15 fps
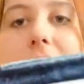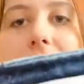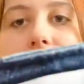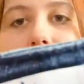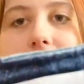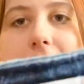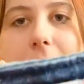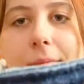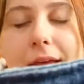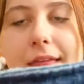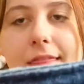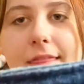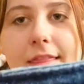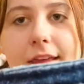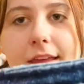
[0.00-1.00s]
um,
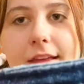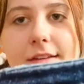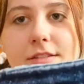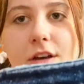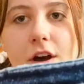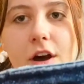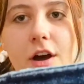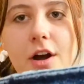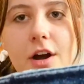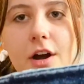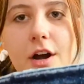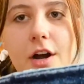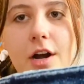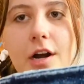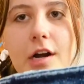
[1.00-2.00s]
and these
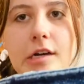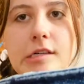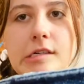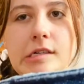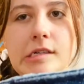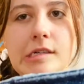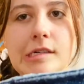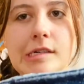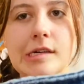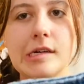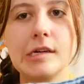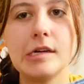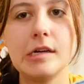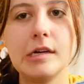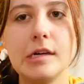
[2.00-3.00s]
are
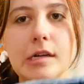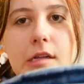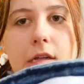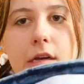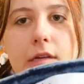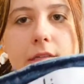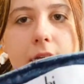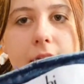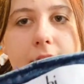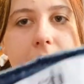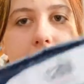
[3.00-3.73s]
size